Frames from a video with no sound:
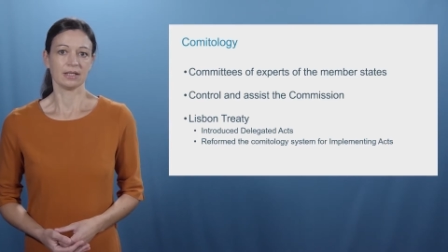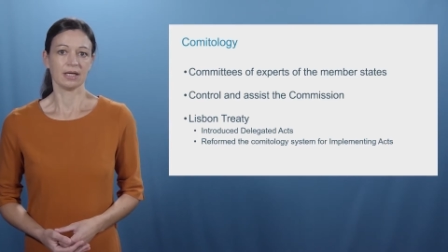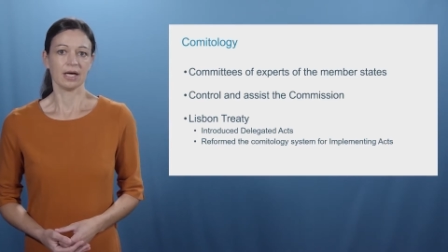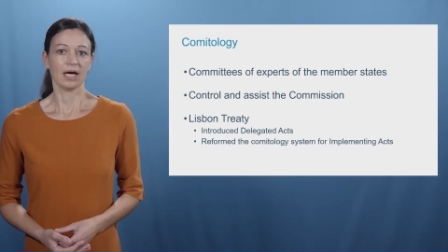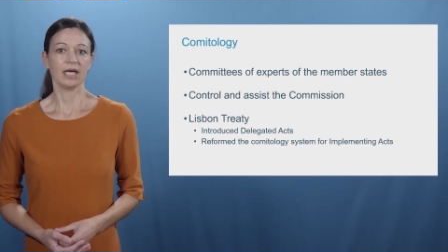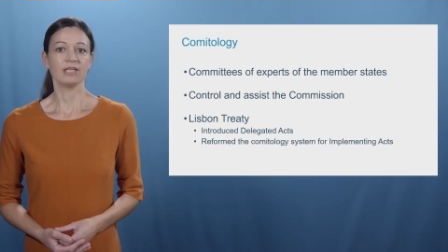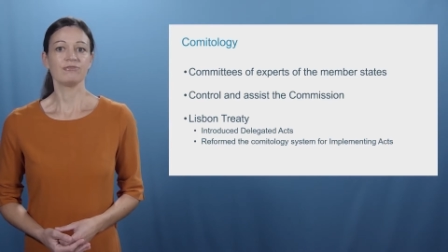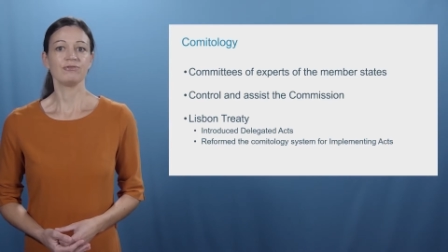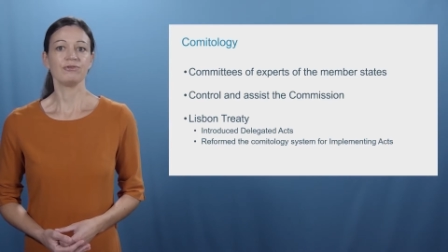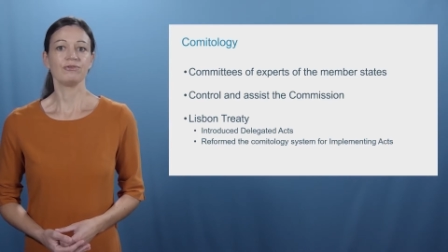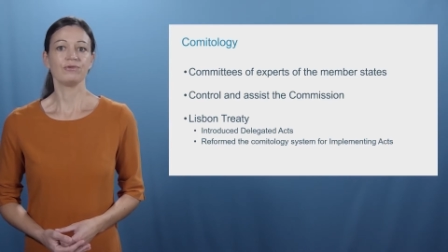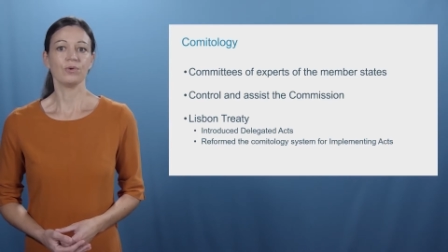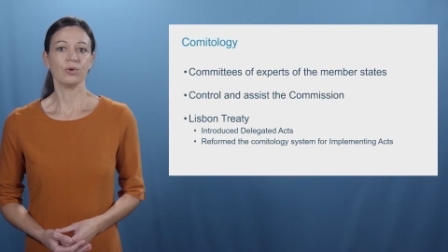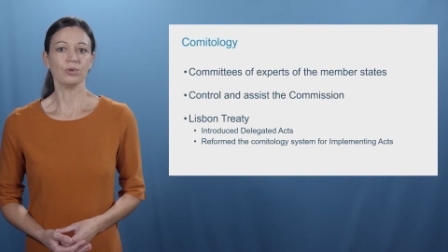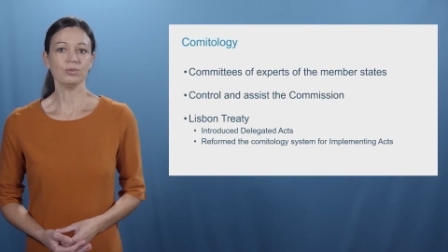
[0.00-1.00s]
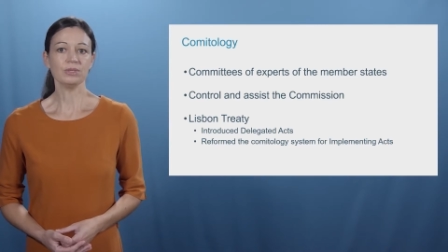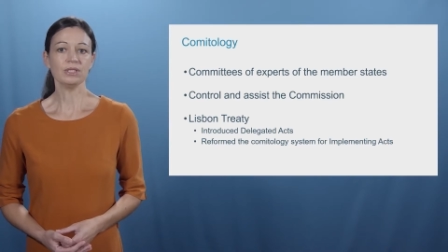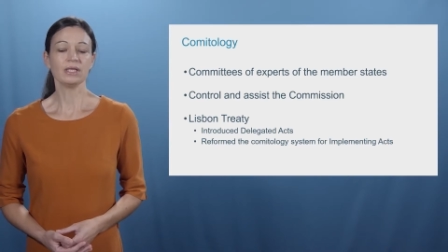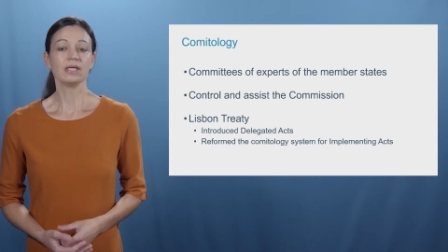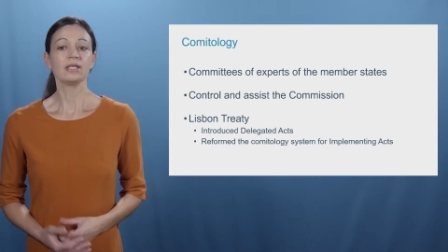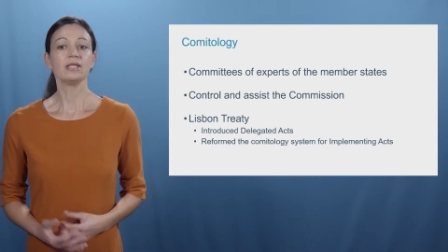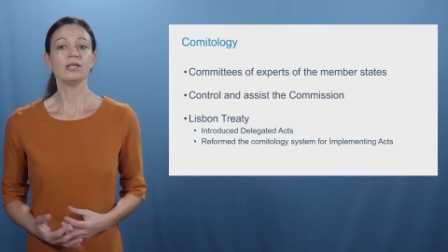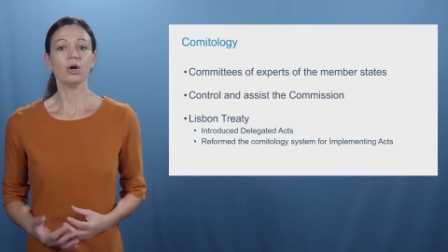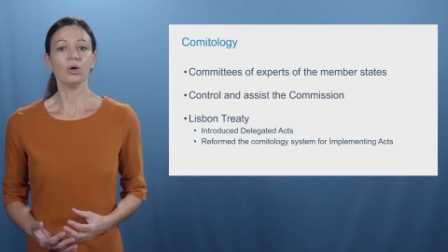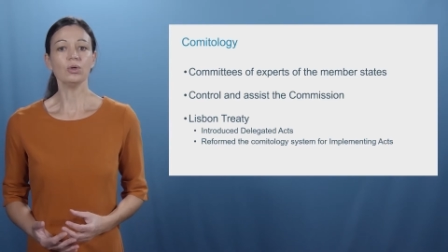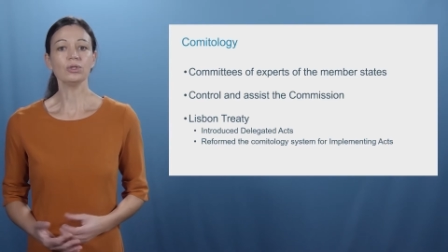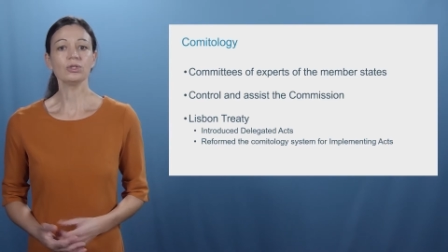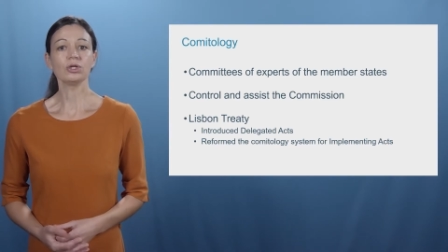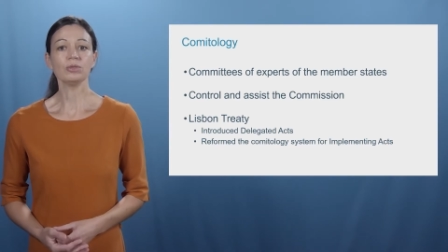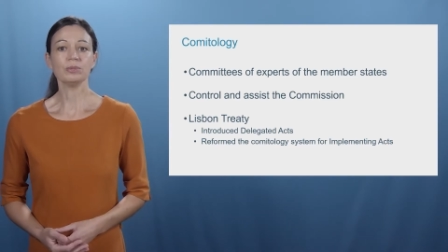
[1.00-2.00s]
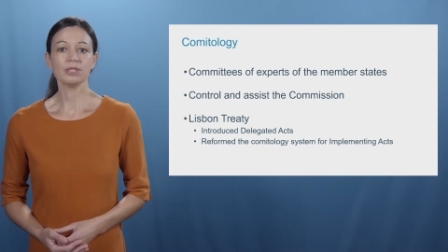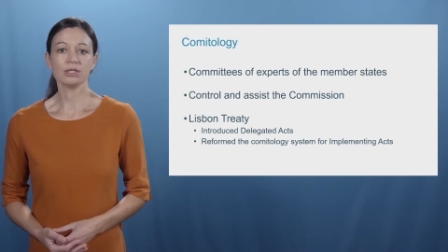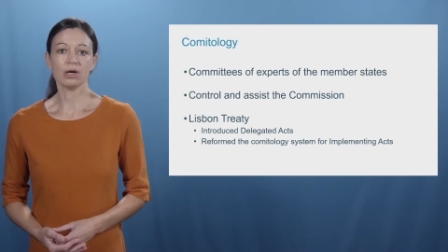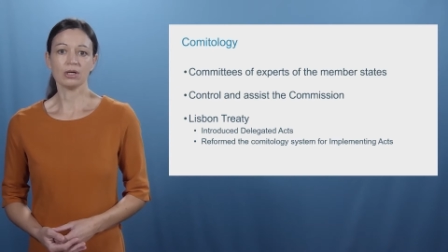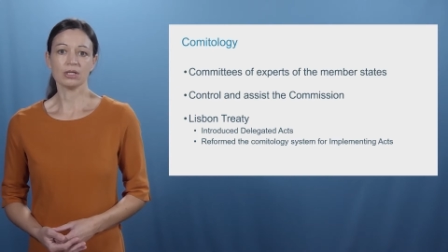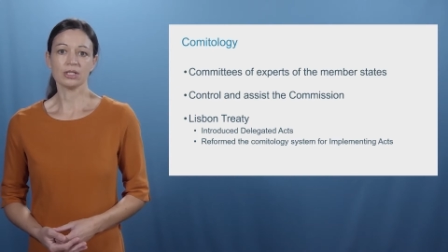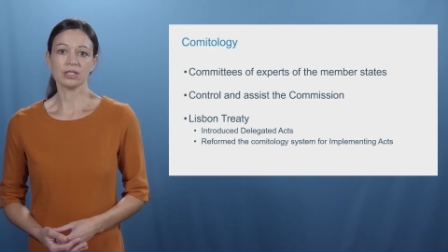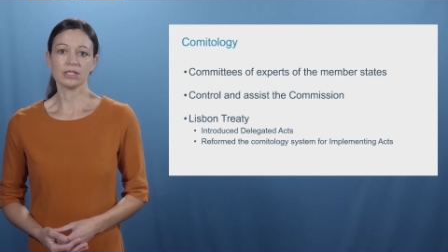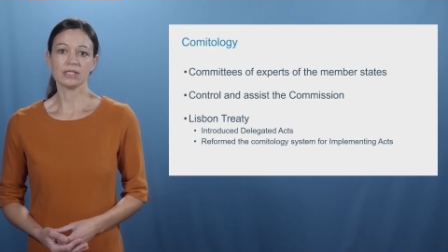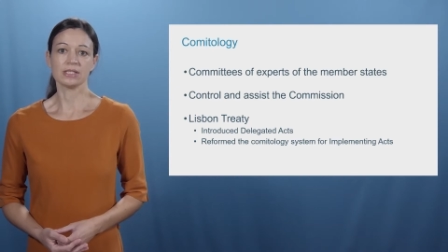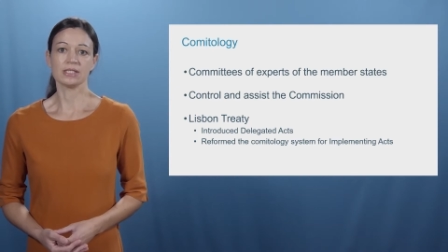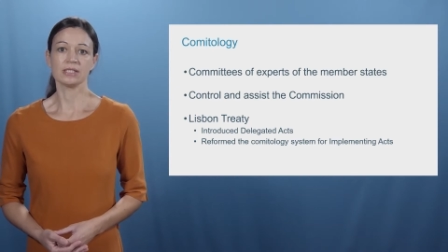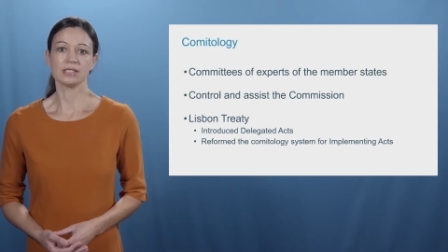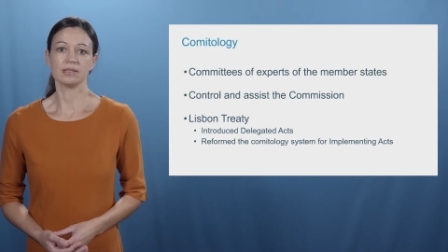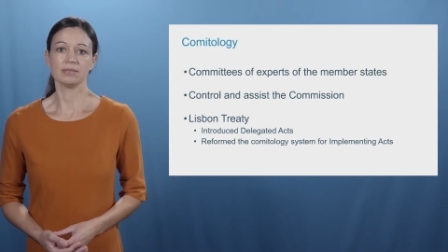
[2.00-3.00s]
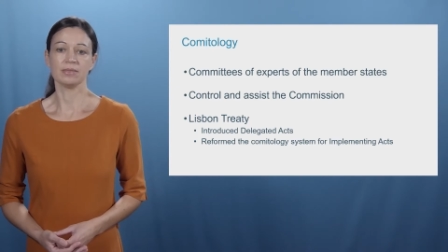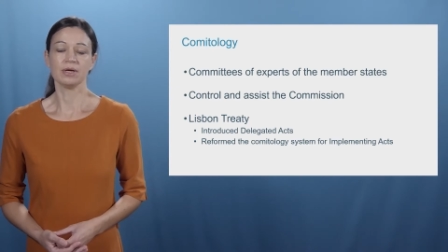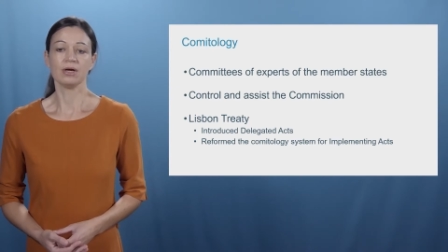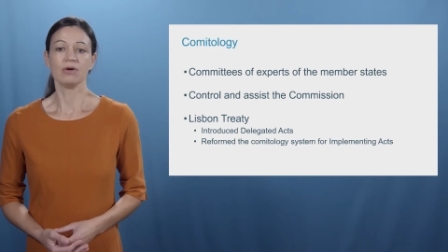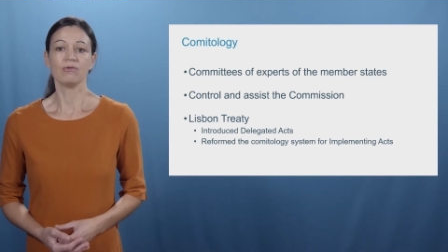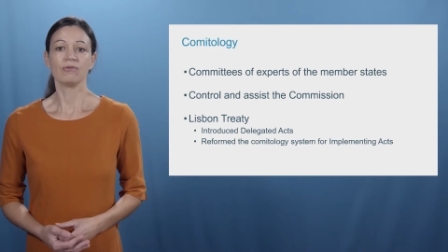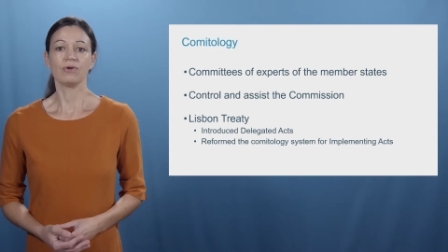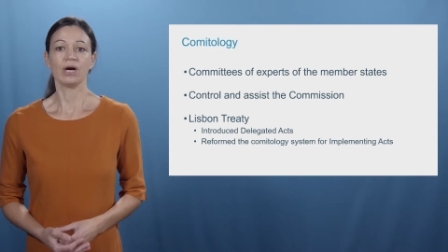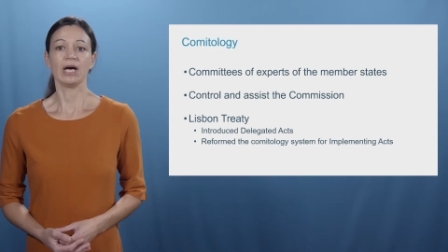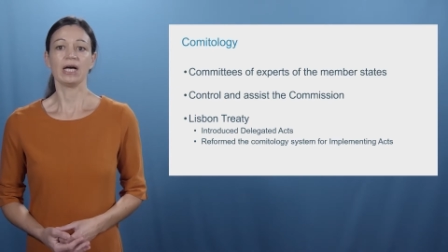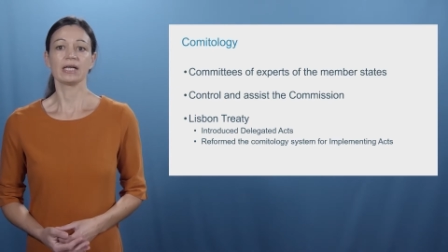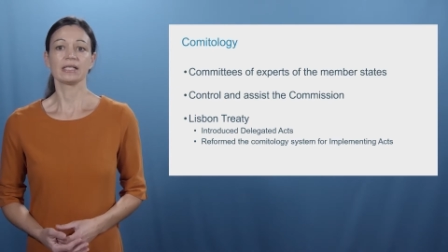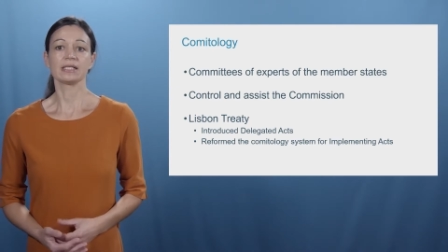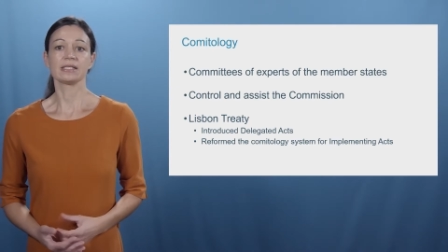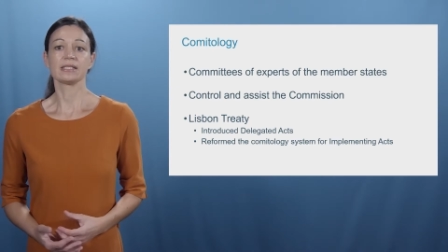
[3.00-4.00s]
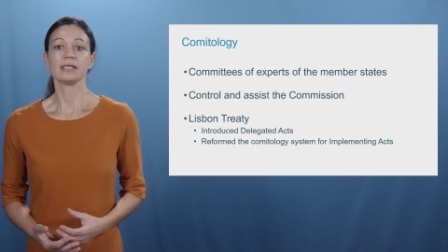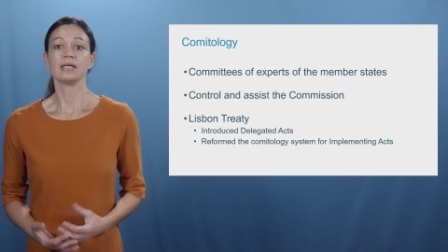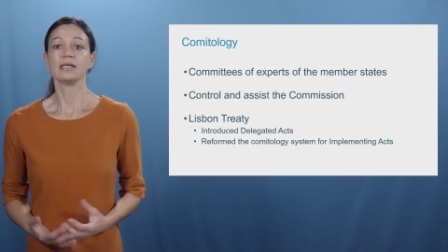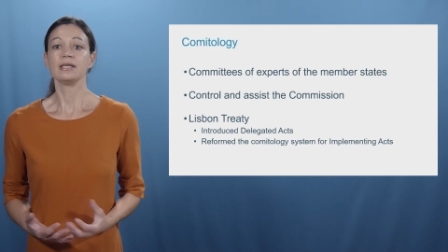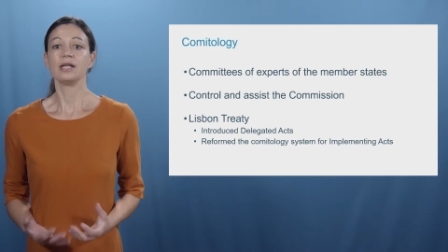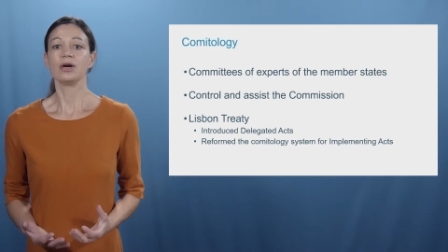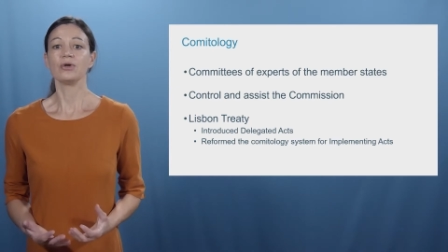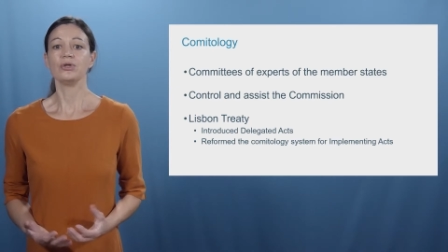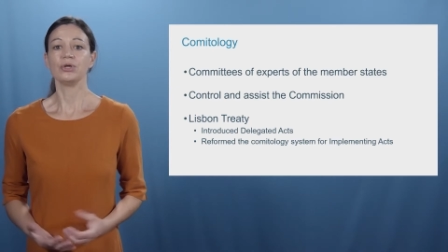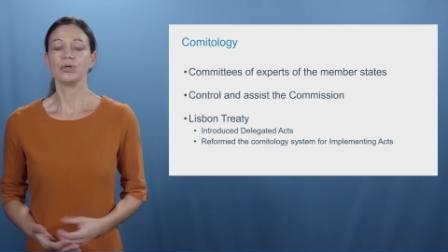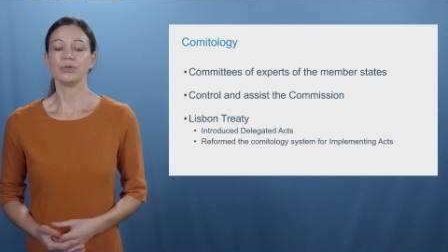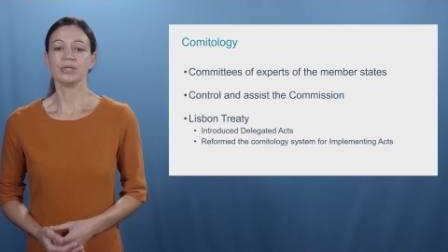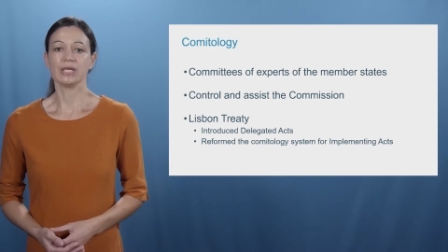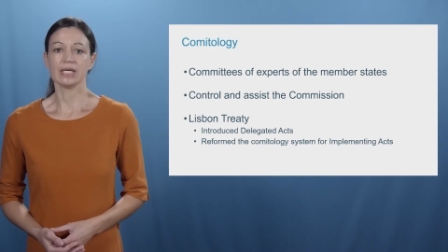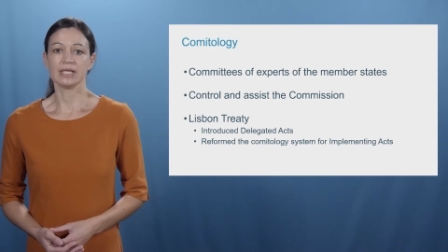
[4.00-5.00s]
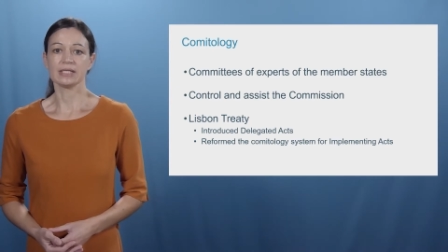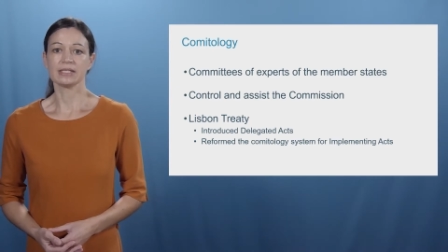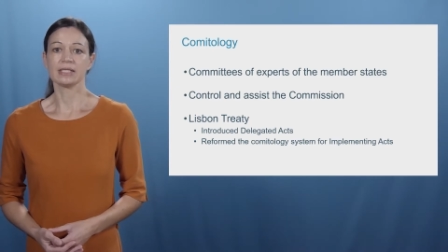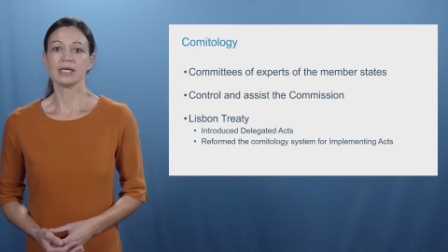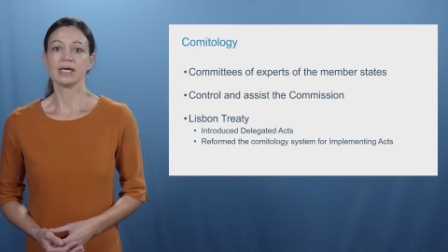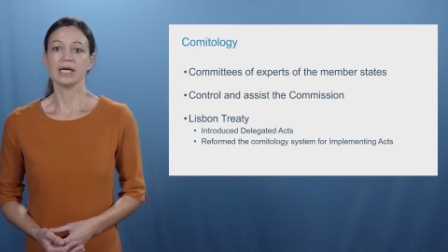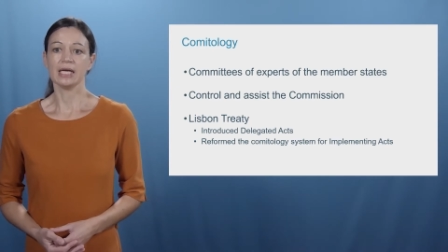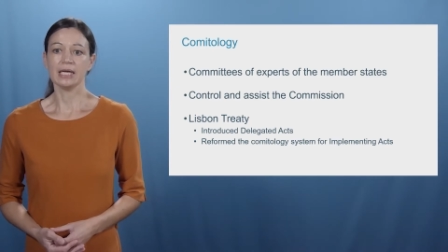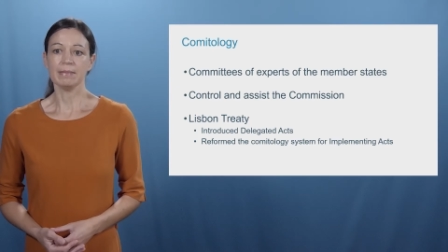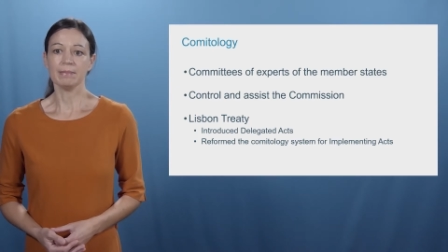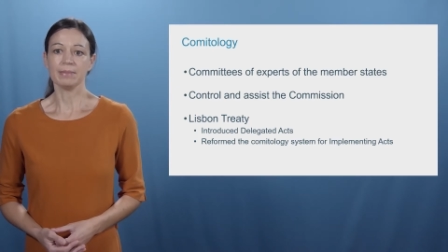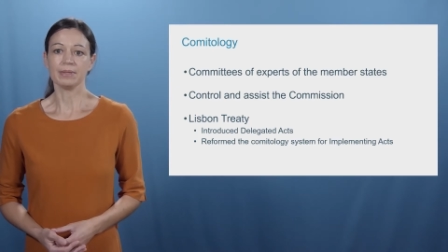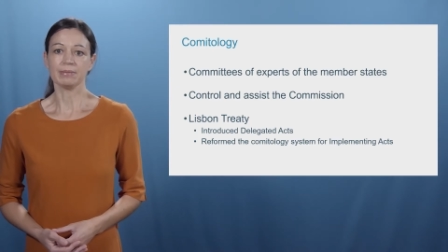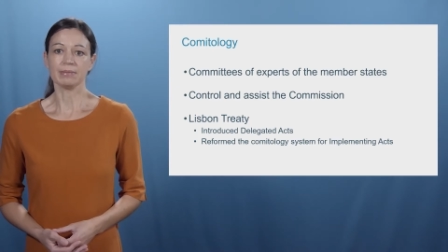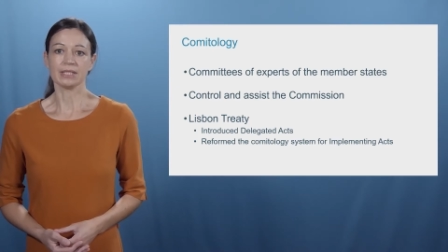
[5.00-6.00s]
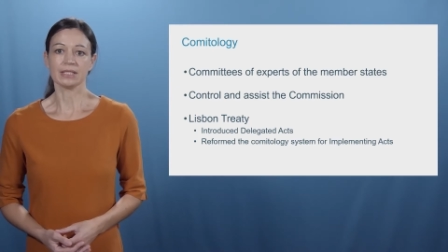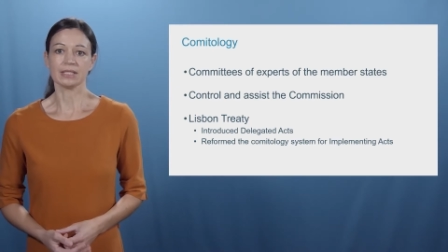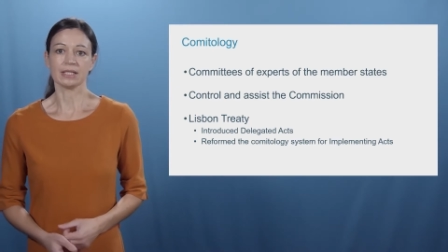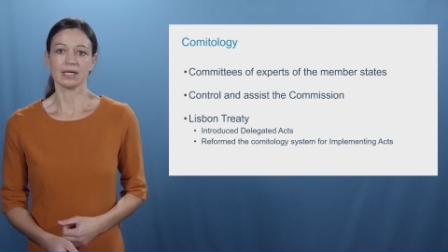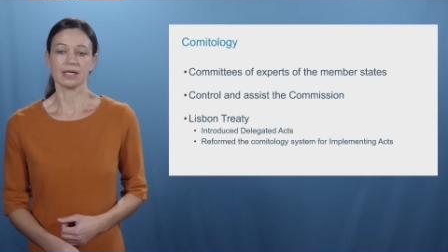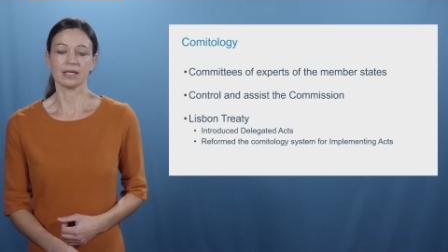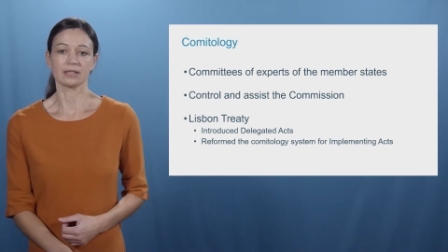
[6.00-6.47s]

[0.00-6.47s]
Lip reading: and reformed the old comitology system for acts now known as implementing acts.